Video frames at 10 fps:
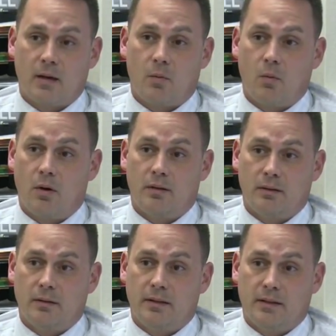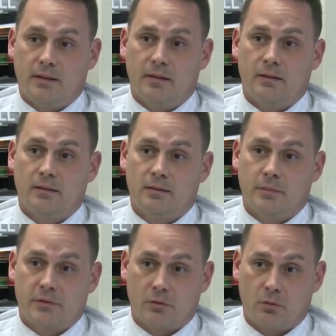911.
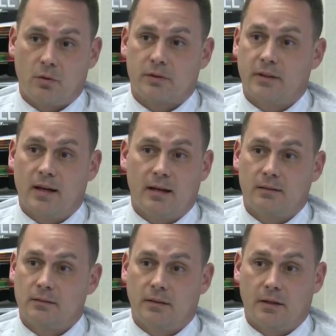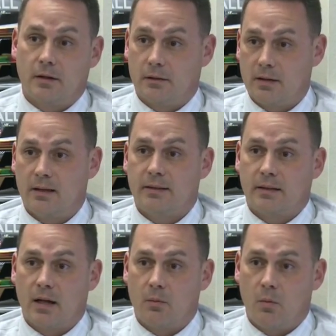Mr. Roark did not let her
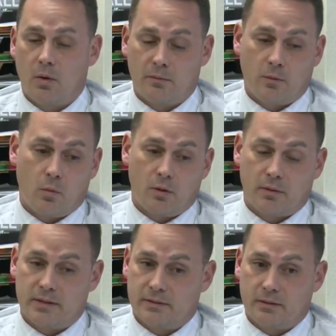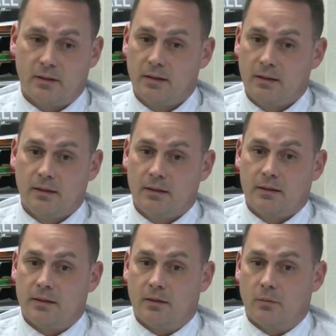contact 911. For what reason,
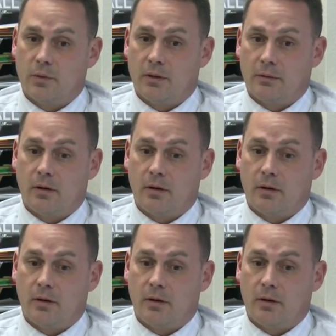we don't